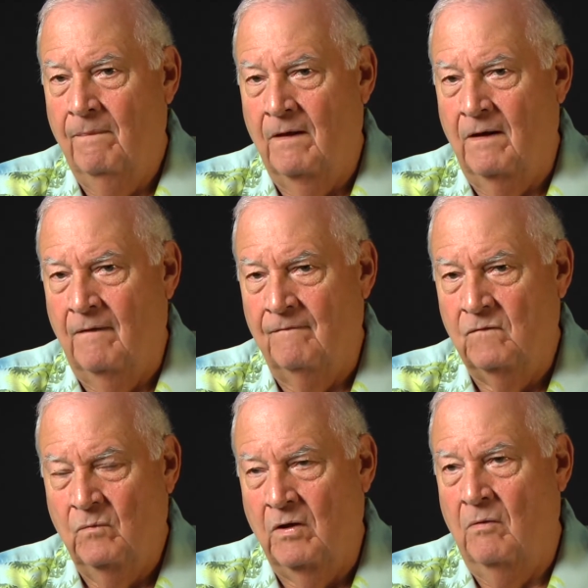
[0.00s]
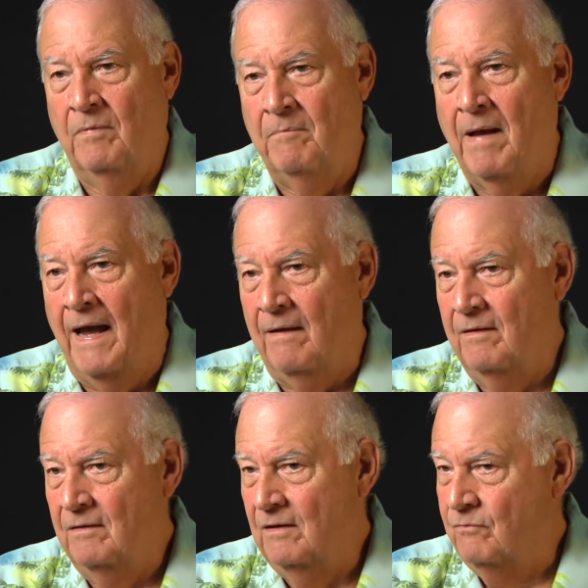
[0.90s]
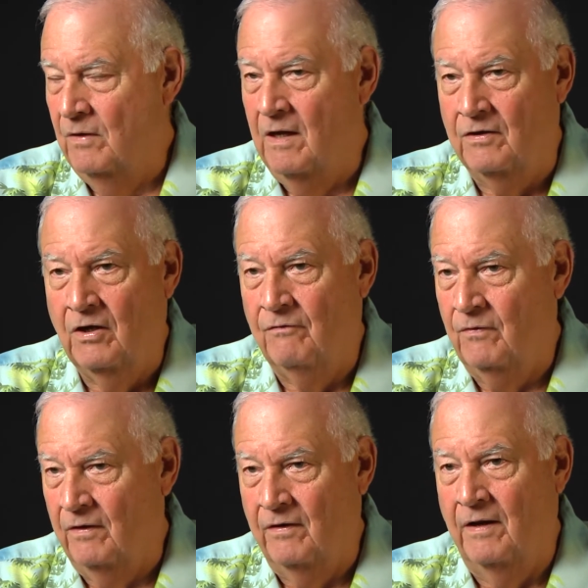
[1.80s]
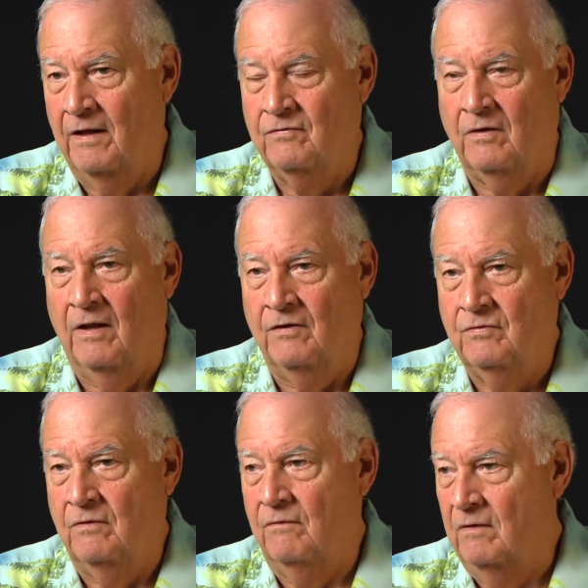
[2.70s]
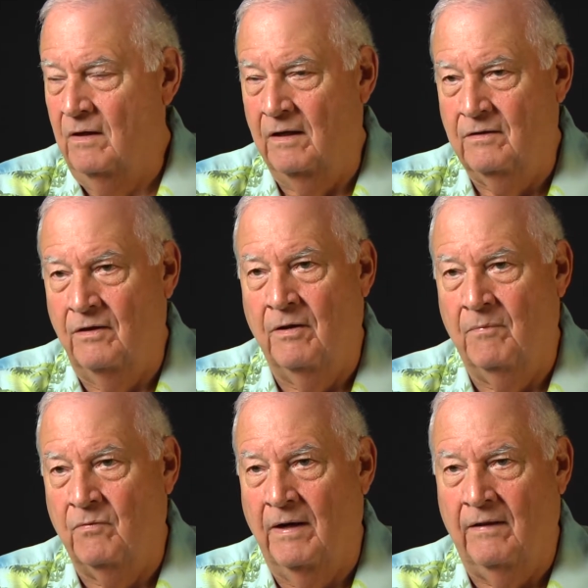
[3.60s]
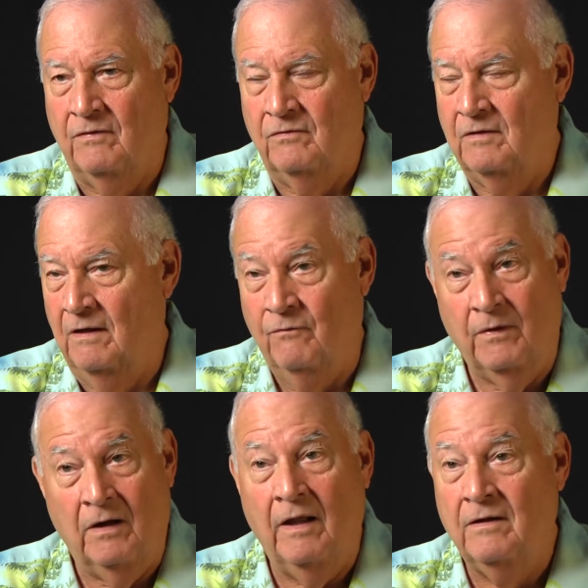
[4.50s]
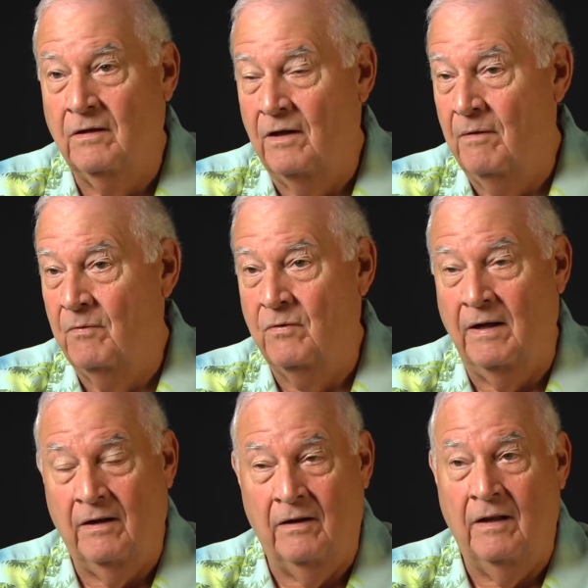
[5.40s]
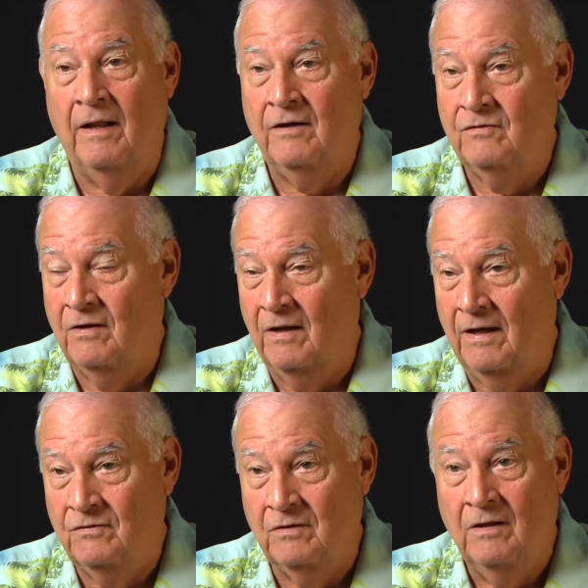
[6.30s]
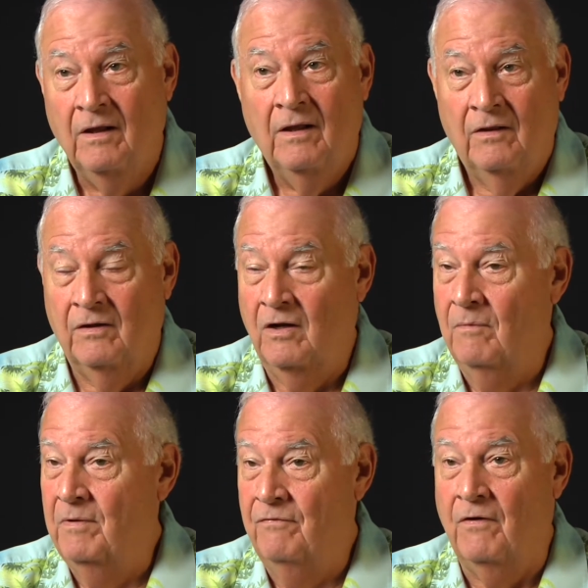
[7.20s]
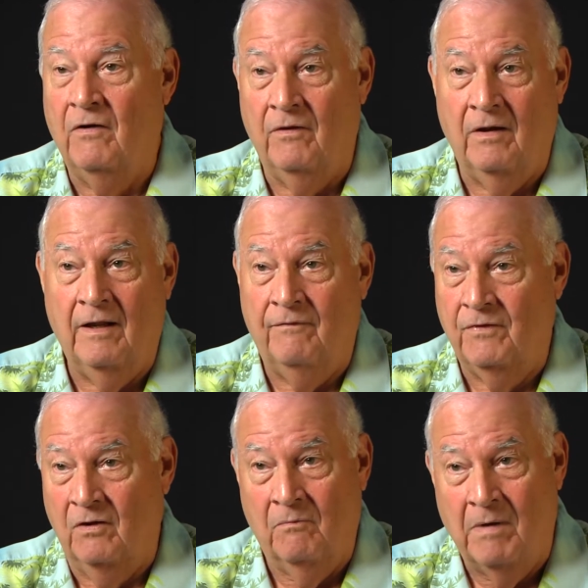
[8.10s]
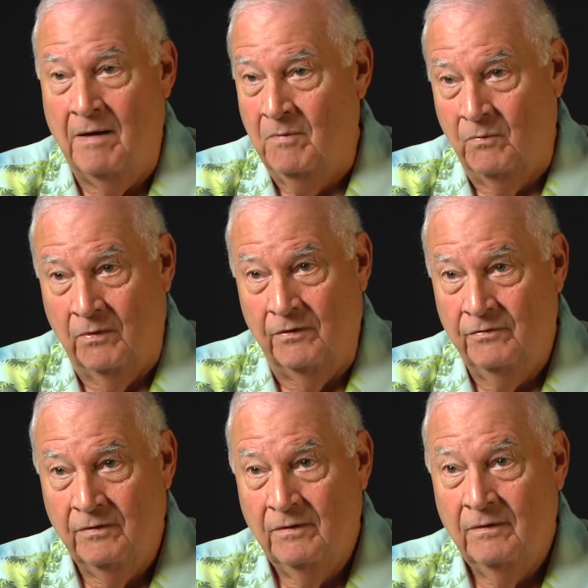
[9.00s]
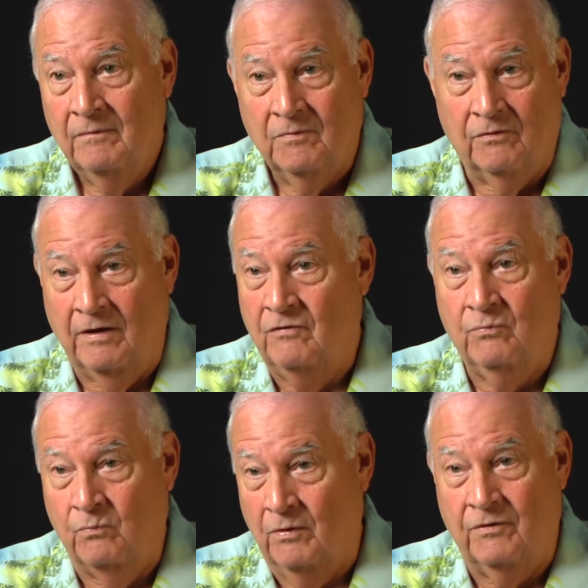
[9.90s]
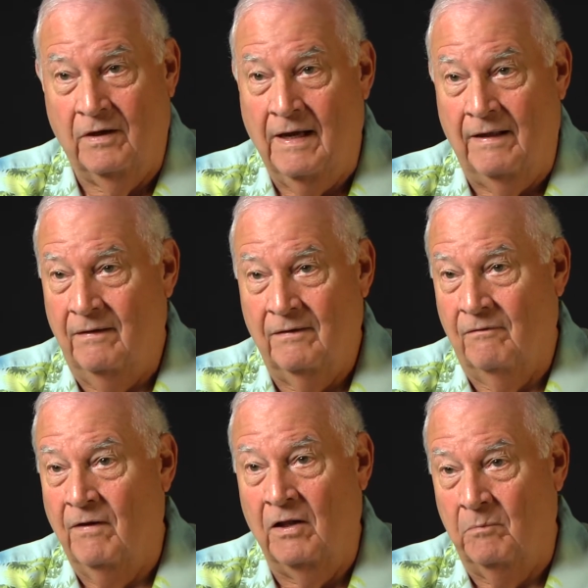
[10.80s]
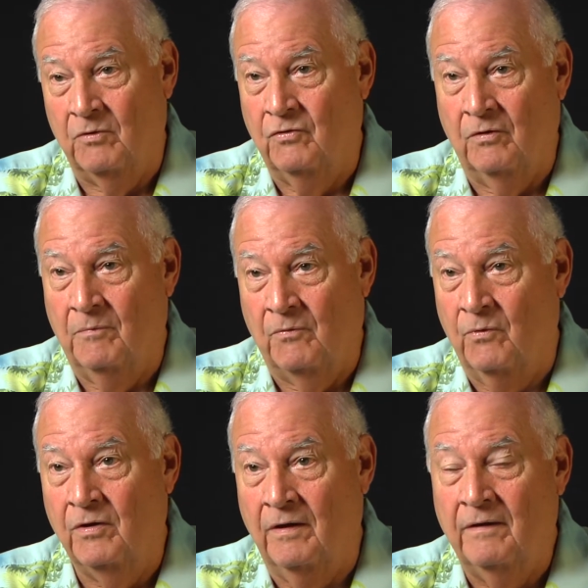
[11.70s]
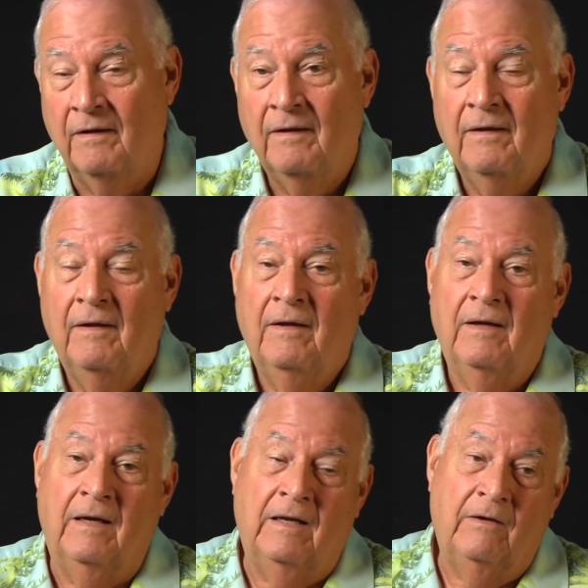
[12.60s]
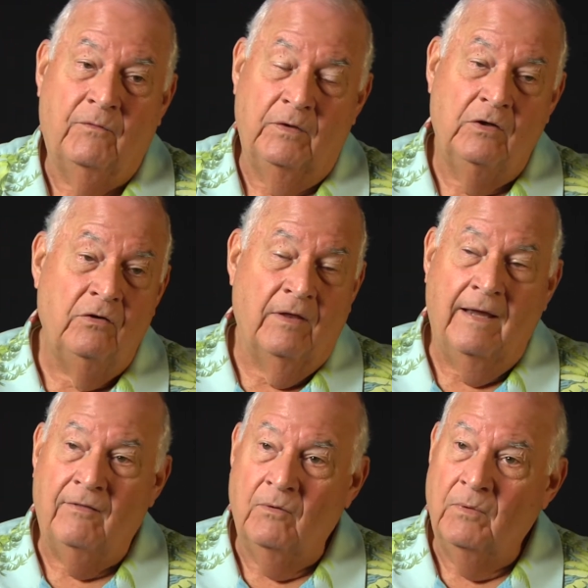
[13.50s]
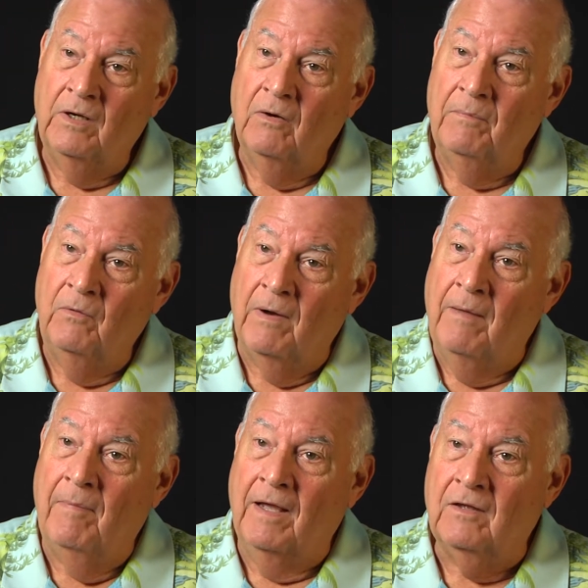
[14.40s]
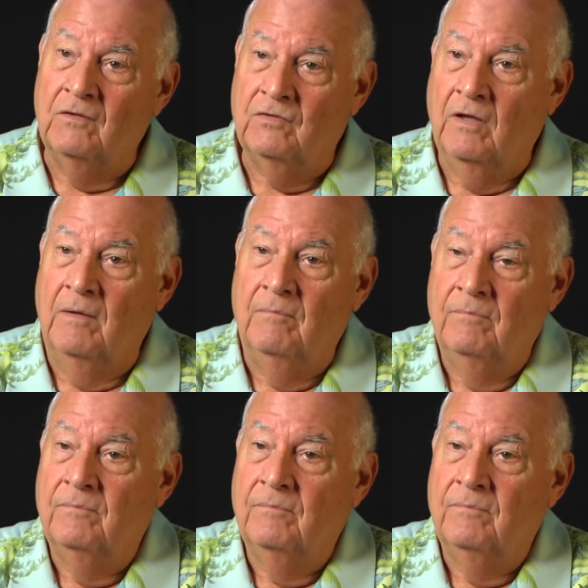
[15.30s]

uh, we're going to be back if we're not careful sure. in the next election, uh, elect a Democrat. If we elect a Democrat in the next election, they're going to be farther left than Obama was, because that's what they got available to them to run. Mm-hmm. And if we do that, then we're going to be right back in the same